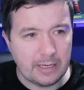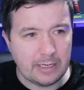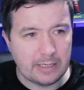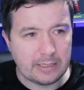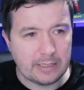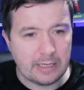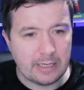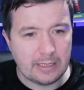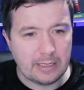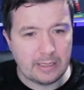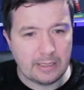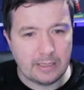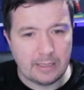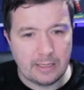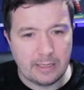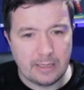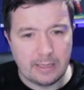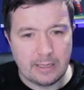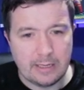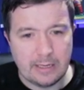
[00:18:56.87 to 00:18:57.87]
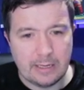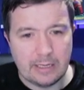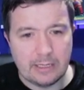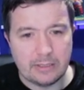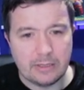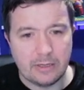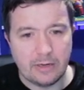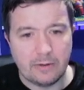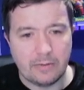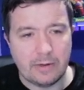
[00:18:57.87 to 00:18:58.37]
slightly. Here's
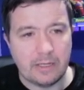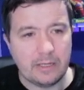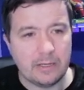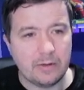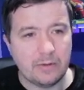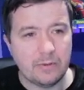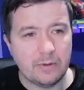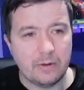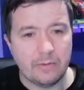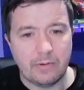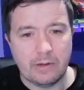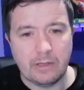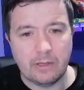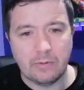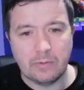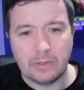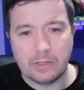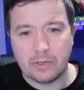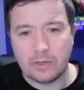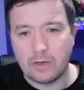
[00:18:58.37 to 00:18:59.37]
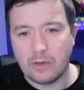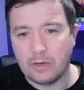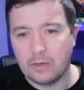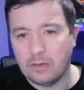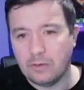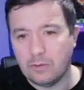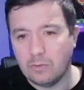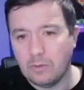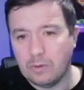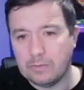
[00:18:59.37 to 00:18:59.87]
Aurelio. Aurelio with a corner.
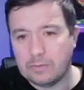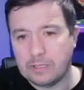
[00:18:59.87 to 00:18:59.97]
Whips it